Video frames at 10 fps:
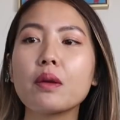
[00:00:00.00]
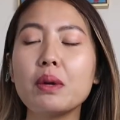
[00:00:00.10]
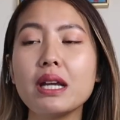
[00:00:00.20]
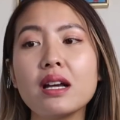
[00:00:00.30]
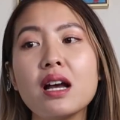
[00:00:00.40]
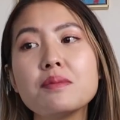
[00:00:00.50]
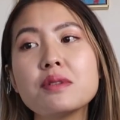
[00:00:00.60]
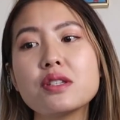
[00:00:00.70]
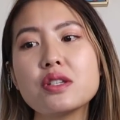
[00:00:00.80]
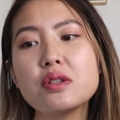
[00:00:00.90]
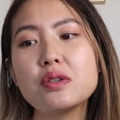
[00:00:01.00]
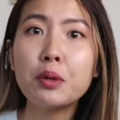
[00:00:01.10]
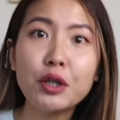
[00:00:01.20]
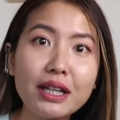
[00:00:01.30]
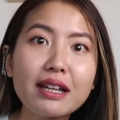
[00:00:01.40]
When it comes to
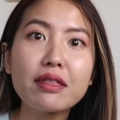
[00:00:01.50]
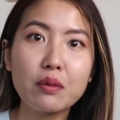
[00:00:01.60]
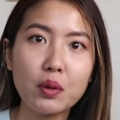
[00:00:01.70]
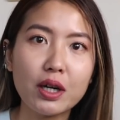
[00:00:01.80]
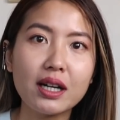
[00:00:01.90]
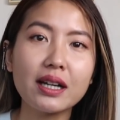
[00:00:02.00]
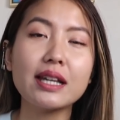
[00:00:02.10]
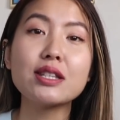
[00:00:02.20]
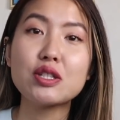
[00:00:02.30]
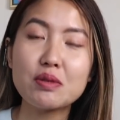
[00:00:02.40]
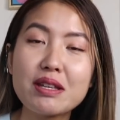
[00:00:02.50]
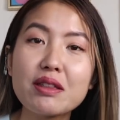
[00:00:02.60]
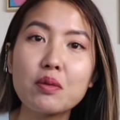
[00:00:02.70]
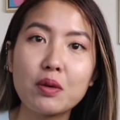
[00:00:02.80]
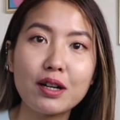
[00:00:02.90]
putting in the work and doing
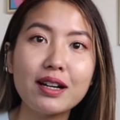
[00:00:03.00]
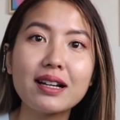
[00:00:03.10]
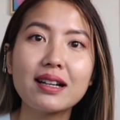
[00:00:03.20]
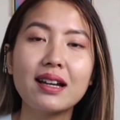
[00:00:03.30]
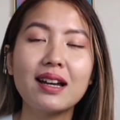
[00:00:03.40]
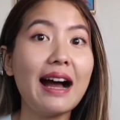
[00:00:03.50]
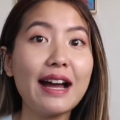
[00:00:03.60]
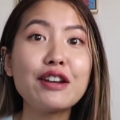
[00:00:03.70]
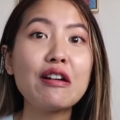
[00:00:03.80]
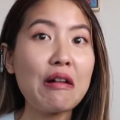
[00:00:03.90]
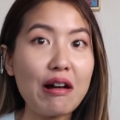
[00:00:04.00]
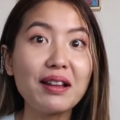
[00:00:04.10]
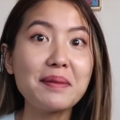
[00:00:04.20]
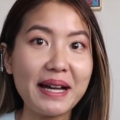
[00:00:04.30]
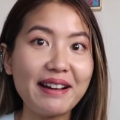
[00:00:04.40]
the work, I know
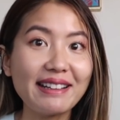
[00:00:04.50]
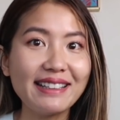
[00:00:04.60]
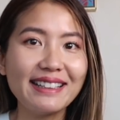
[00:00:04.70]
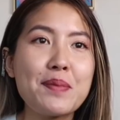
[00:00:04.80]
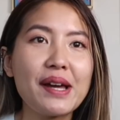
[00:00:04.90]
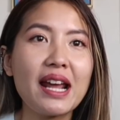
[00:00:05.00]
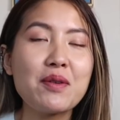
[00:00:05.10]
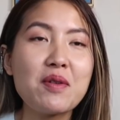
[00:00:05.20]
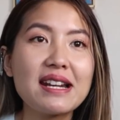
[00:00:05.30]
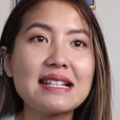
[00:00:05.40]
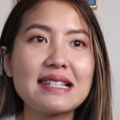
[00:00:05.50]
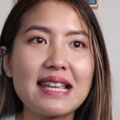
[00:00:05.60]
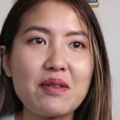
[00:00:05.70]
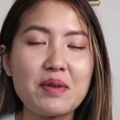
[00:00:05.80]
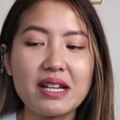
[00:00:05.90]
all about it. But I want to
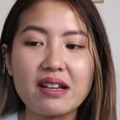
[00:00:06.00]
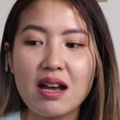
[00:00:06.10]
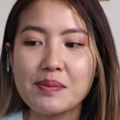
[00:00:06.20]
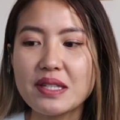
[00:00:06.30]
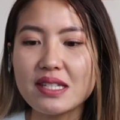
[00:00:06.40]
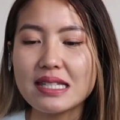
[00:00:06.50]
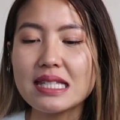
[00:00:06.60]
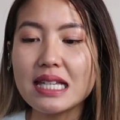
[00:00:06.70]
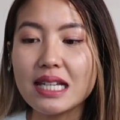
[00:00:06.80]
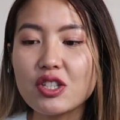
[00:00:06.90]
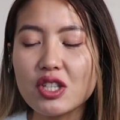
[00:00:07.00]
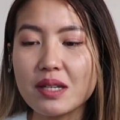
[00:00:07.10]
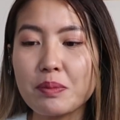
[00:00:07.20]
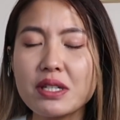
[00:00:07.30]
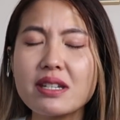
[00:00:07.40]
say when it comes to
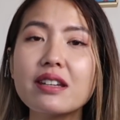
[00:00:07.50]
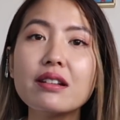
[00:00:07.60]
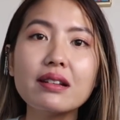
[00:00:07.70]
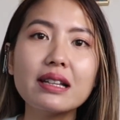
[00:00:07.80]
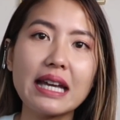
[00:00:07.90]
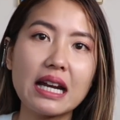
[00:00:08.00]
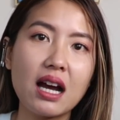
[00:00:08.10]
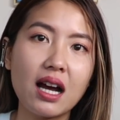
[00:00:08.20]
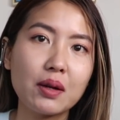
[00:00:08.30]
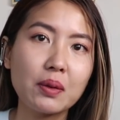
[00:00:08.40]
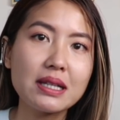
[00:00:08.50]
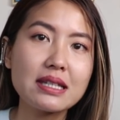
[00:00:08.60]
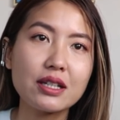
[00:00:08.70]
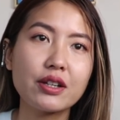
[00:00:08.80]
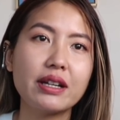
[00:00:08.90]
teaching, particularly at
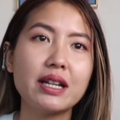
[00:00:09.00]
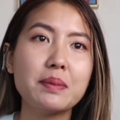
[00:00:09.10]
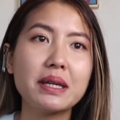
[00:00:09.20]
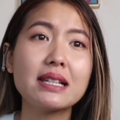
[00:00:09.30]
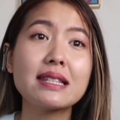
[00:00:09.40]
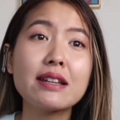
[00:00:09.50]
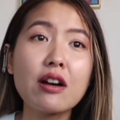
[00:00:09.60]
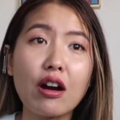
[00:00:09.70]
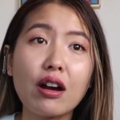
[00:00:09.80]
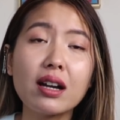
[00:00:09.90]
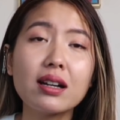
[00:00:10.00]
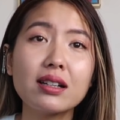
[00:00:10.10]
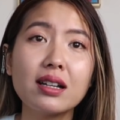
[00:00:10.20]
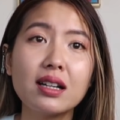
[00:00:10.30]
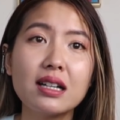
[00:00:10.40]
Hagwons in Korea, because they
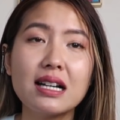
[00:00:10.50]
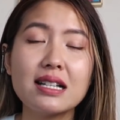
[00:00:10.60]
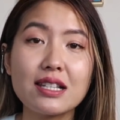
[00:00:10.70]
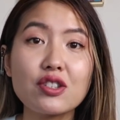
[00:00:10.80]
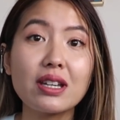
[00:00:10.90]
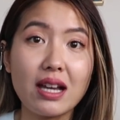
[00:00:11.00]
are essentially